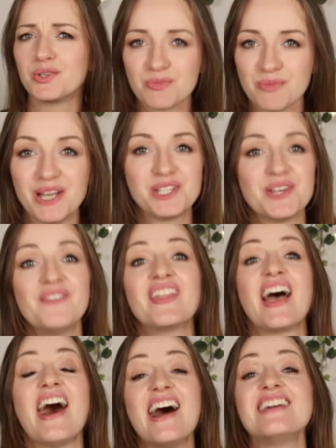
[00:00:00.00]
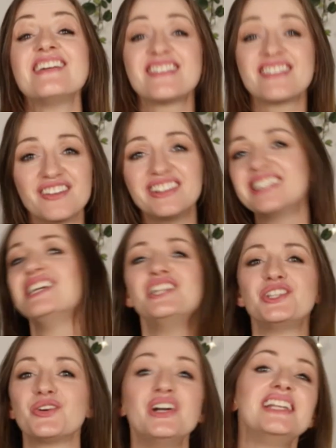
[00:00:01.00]
much. I thoroughly
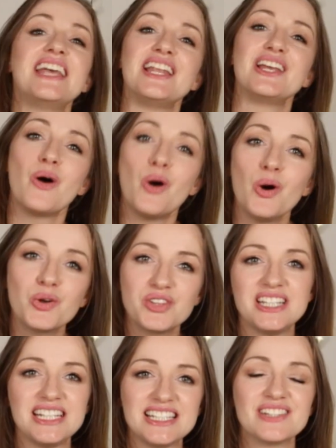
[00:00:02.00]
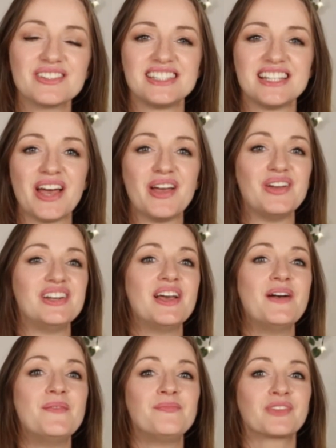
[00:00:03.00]
enjoyed getting all the details down
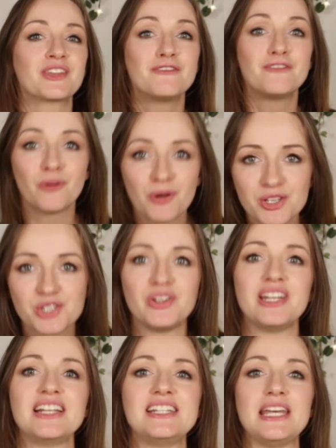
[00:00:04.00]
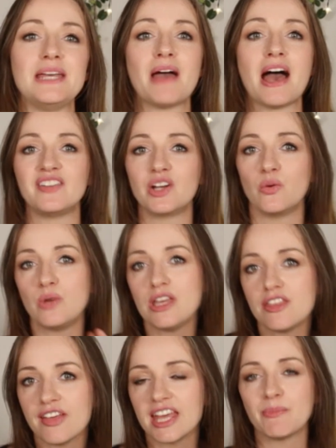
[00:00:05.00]
for the treating team, having a wee
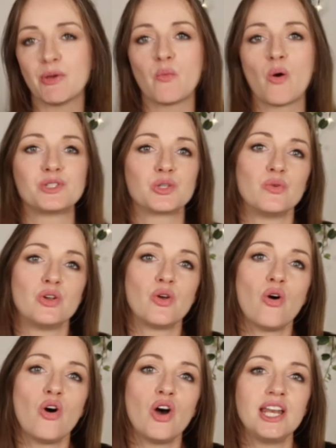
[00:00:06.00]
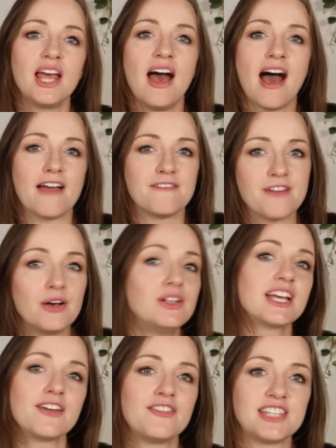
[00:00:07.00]
think about what was going on. I felt like
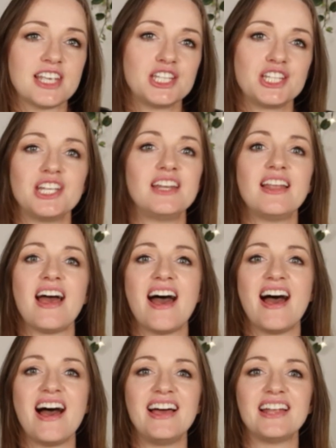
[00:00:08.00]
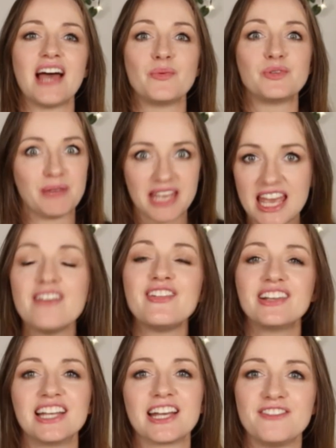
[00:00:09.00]
a physician and I was behaving
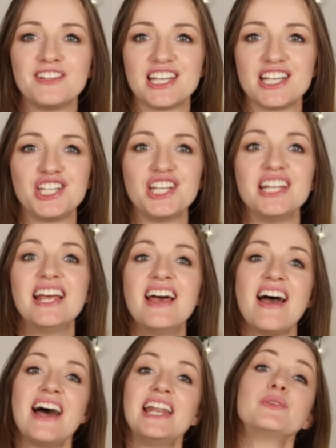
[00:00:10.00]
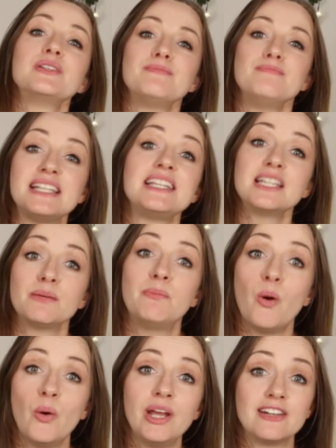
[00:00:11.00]
like a physician, and I was missing the
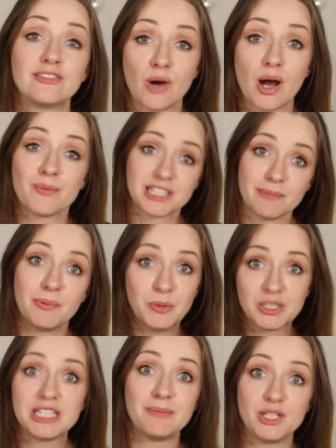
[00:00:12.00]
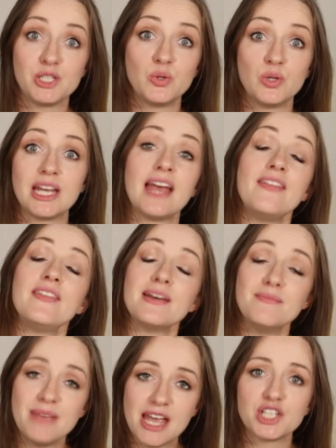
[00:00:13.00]
point of what I was supposed to be doing in the
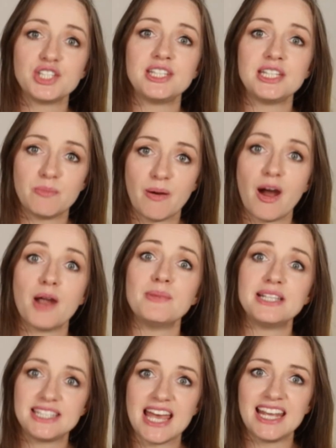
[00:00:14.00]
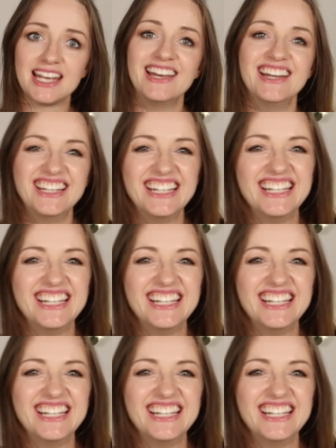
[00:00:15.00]
emergency department setting.